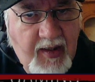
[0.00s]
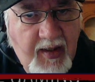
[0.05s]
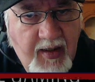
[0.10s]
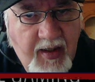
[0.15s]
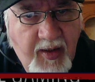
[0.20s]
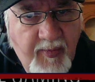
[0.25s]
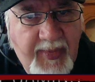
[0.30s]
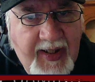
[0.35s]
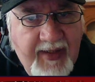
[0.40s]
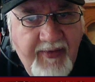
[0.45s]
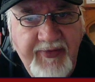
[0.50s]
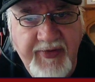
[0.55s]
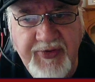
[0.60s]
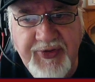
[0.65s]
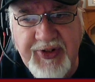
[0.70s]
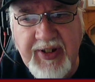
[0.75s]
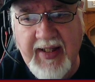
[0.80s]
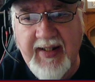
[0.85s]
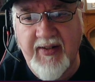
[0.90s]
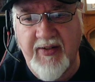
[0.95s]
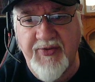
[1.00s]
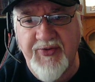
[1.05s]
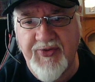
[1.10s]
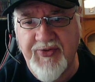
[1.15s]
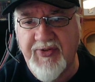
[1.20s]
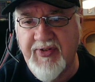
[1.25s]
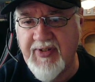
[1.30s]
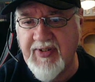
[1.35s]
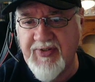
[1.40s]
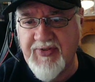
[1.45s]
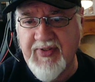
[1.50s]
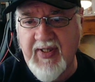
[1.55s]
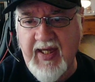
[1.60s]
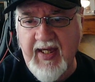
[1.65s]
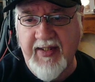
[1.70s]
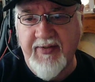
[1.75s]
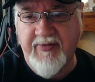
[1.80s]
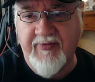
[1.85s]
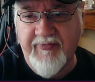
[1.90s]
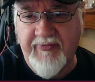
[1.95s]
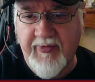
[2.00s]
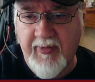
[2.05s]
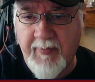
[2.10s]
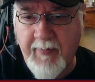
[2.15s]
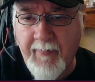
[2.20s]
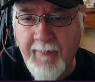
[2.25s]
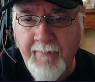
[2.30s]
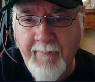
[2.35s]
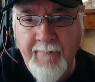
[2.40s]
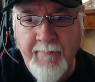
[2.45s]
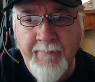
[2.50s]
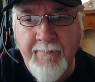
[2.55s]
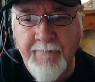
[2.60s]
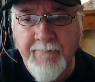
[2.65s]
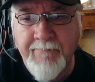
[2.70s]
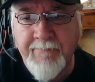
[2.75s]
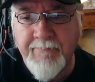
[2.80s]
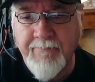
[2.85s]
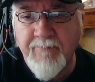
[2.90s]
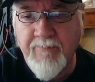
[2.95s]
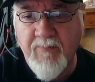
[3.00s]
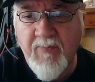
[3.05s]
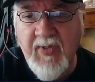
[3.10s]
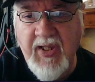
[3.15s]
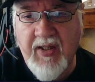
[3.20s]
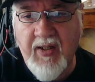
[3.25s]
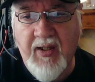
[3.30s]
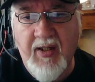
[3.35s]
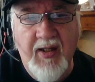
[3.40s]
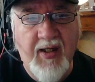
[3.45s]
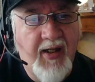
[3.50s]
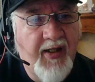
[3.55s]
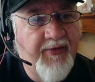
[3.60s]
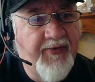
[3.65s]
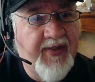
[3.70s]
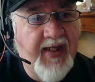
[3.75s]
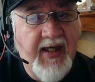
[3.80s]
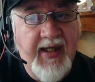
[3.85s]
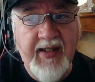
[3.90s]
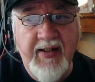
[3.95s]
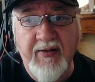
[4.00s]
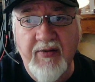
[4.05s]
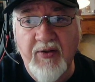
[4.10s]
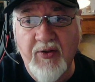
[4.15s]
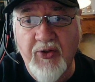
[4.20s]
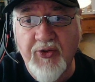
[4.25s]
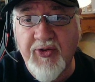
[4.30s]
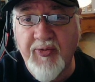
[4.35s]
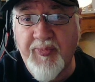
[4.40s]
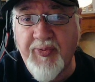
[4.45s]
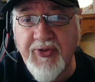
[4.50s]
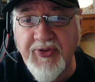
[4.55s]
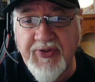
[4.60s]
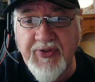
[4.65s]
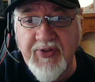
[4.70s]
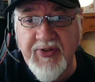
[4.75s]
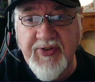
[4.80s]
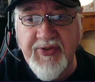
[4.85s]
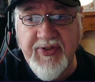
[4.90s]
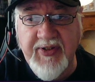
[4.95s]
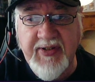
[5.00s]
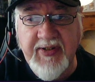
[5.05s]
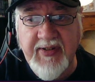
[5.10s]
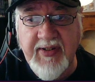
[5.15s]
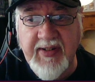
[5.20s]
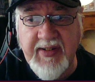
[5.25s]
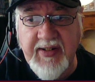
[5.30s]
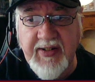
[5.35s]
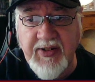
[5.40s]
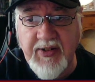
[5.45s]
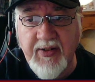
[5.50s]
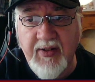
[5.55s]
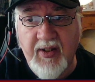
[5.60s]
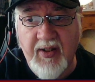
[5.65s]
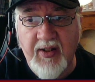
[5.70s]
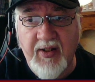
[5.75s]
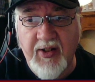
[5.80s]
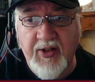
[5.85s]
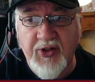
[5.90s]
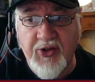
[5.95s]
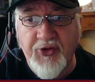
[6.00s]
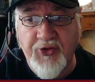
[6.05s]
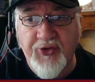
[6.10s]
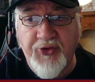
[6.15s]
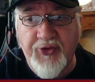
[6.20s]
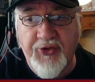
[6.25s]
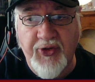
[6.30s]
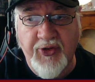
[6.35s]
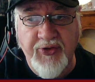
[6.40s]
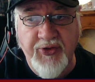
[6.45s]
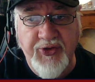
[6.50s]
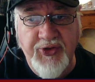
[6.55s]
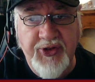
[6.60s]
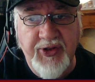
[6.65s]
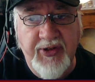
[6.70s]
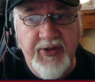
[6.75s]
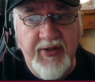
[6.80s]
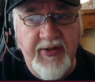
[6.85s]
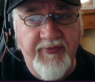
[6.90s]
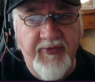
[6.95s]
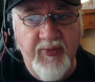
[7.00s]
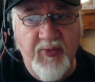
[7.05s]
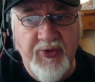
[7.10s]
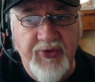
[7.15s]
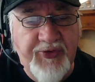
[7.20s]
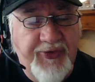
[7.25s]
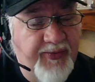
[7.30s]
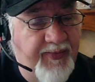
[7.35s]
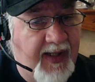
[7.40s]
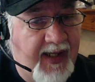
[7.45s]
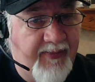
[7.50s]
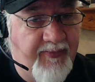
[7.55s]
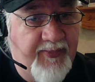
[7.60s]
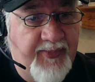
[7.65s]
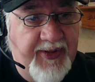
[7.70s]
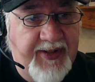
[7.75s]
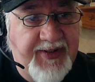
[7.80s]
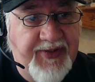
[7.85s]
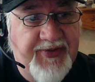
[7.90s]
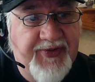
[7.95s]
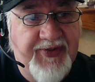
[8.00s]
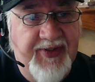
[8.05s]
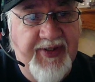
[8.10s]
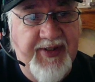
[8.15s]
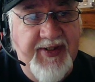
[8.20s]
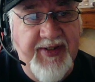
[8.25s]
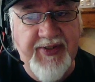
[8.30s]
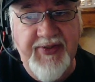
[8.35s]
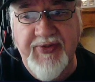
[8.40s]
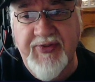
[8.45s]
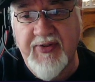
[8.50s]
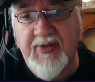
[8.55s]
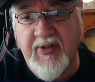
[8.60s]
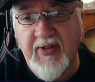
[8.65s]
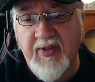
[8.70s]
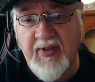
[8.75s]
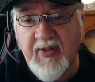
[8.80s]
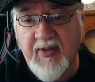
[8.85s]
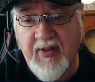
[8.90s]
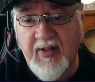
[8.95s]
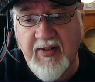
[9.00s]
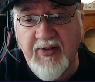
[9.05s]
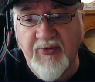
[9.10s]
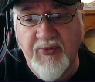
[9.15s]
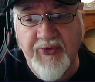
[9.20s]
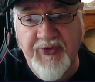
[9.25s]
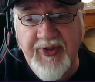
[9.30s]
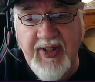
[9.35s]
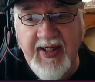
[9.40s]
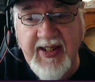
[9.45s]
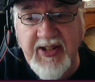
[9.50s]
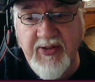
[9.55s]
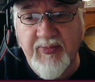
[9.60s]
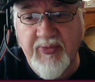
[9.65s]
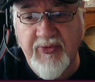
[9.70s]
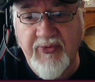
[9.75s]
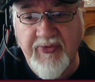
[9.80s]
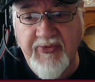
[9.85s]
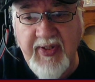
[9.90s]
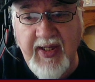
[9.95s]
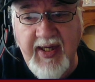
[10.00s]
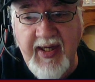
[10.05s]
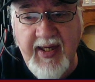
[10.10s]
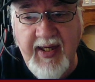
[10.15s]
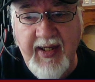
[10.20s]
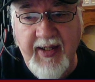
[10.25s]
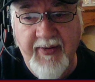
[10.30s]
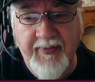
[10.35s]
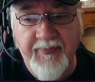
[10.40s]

about the challenge that is ahead of them. Then other prisoners in the dungeon, if you want some NPCs, a little table there.